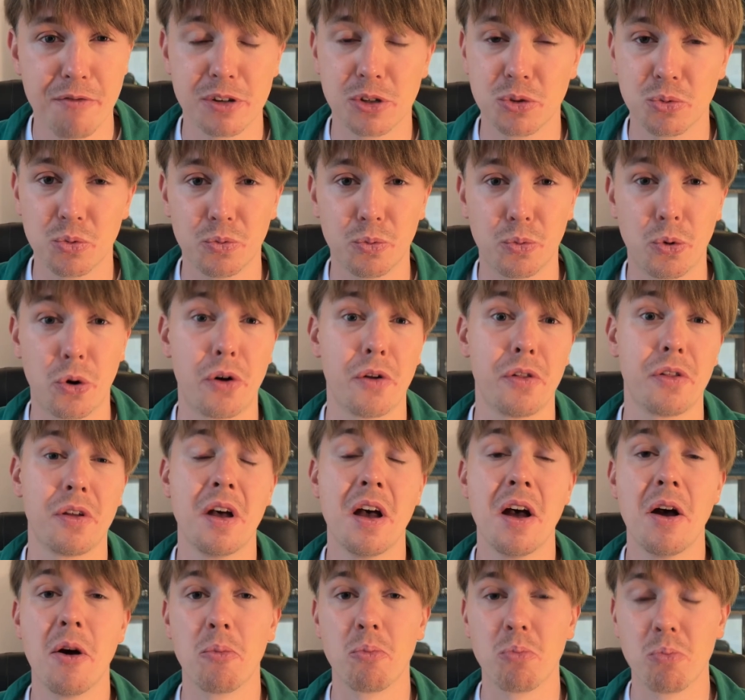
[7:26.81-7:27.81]
is worth
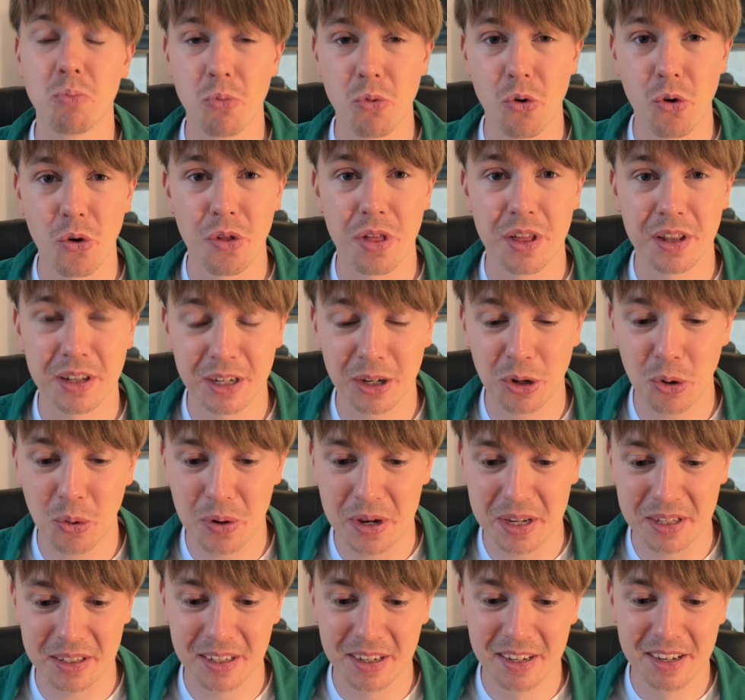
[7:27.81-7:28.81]
more than a
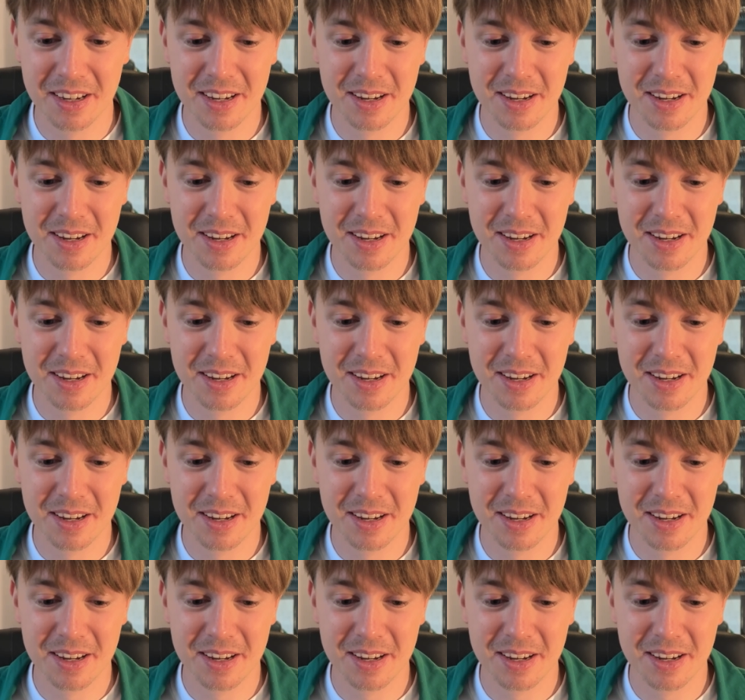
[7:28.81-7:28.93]
queen.